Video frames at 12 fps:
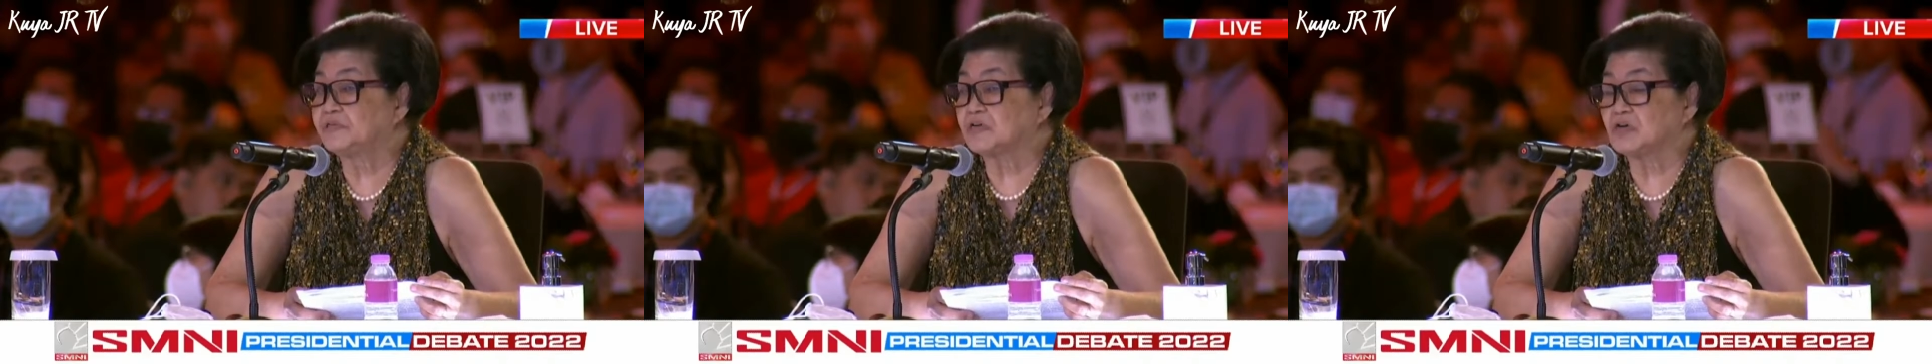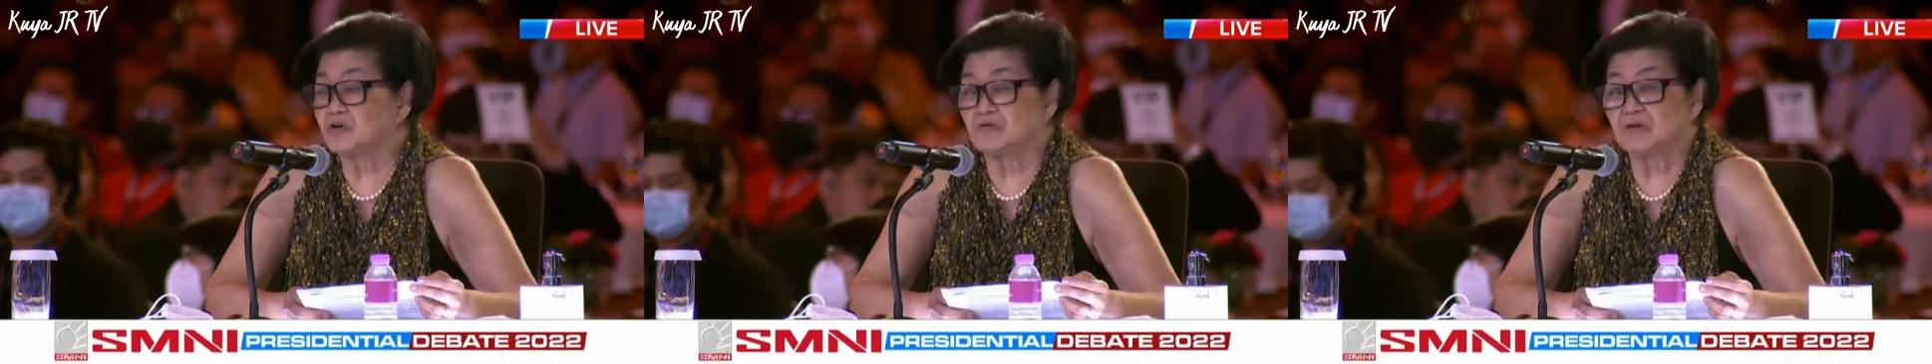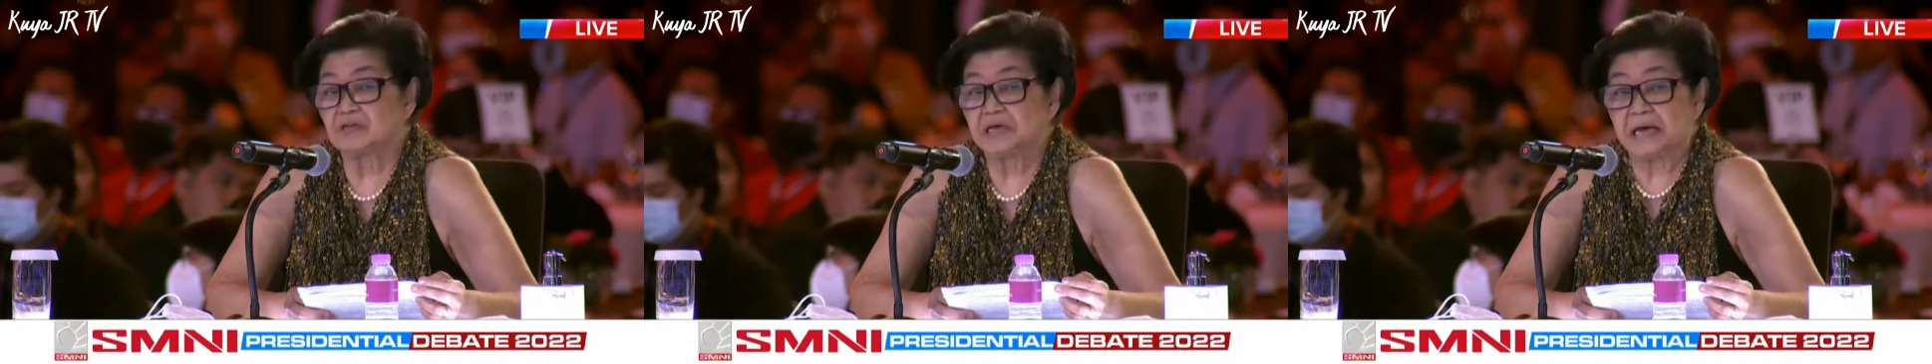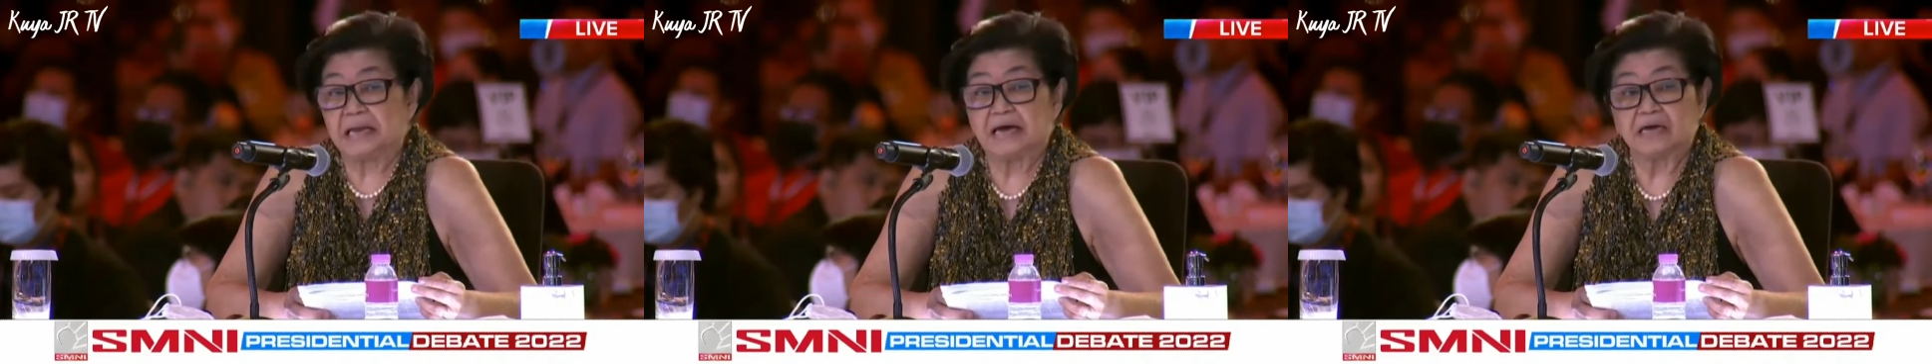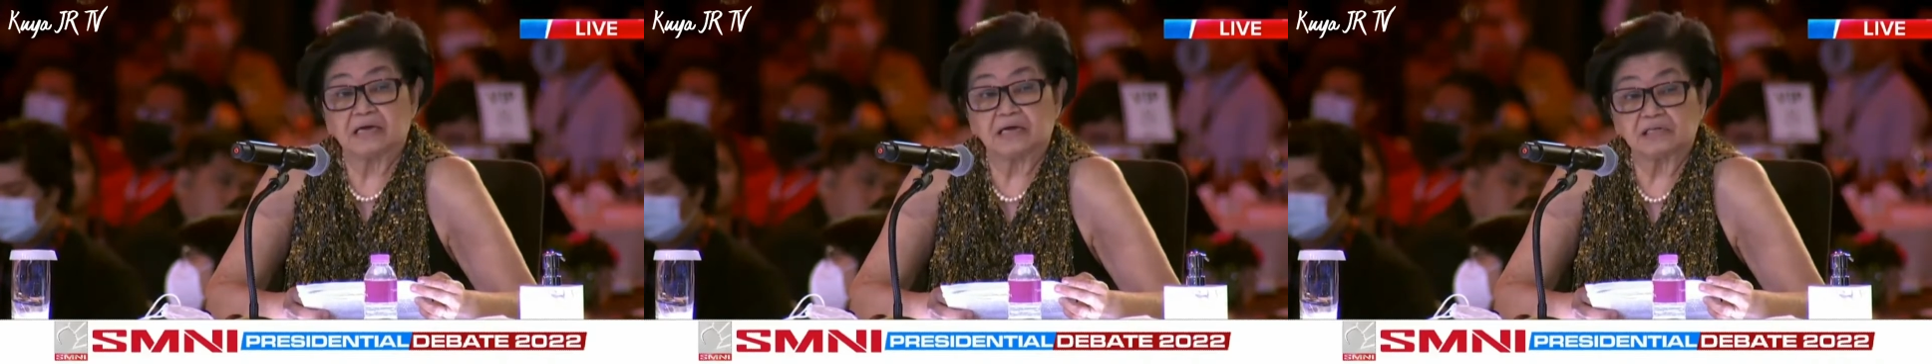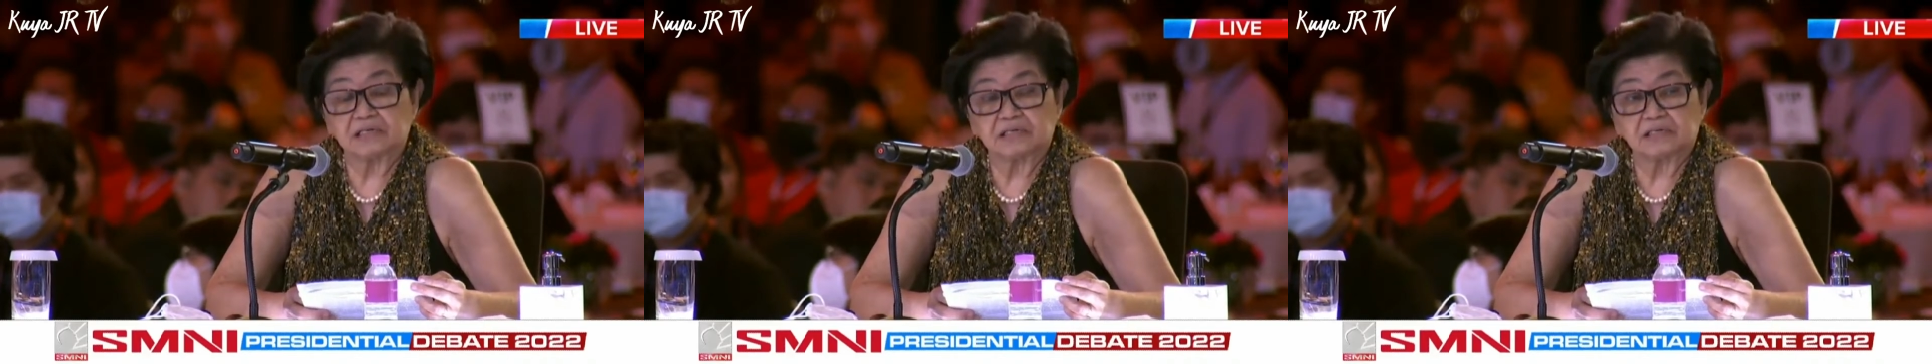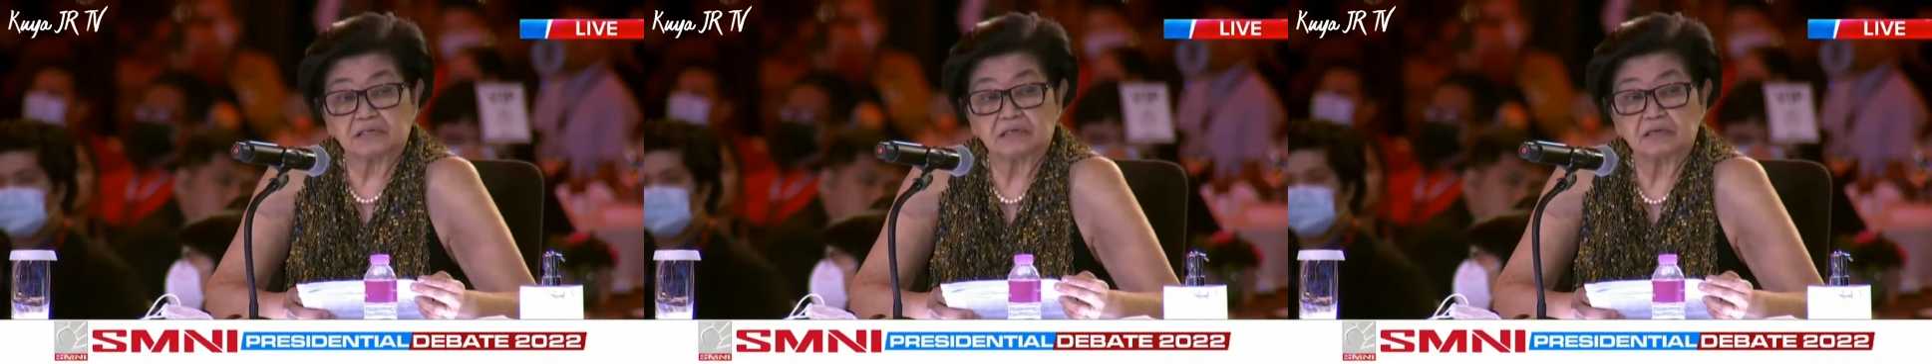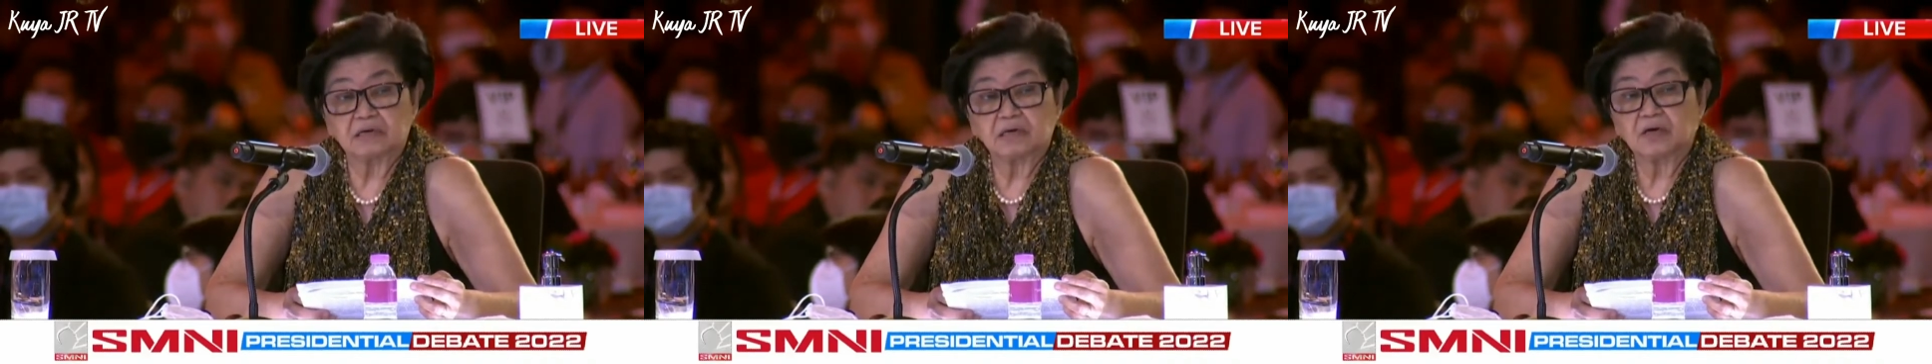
security alliance,